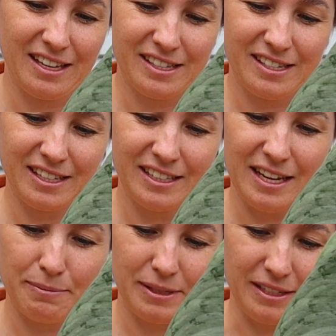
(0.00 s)

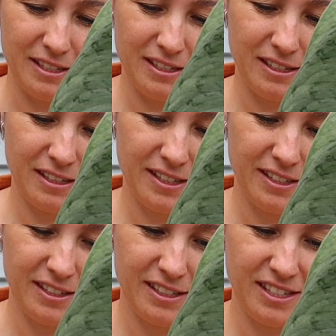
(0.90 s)
Scindapsus
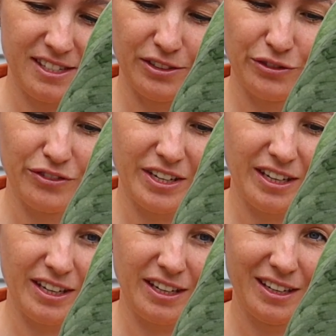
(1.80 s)

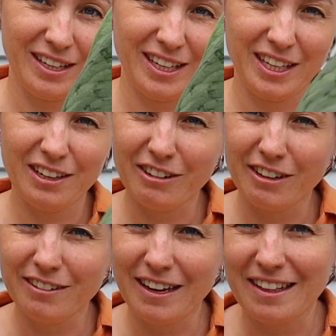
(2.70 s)
Silver
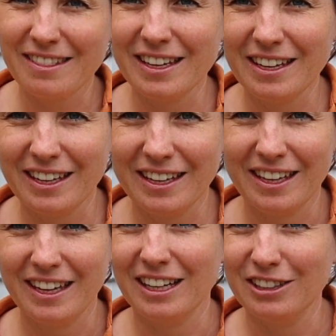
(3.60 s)
Hero, I think.
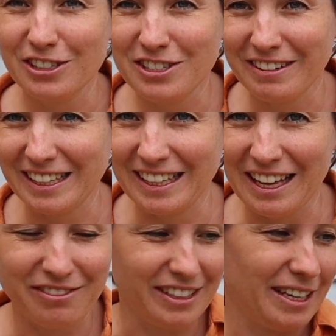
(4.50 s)
Looks really
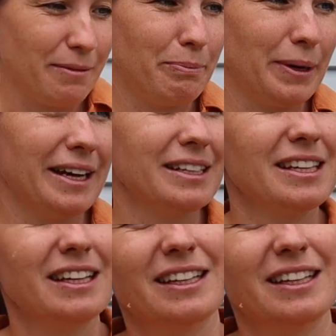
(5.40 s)
lovely, but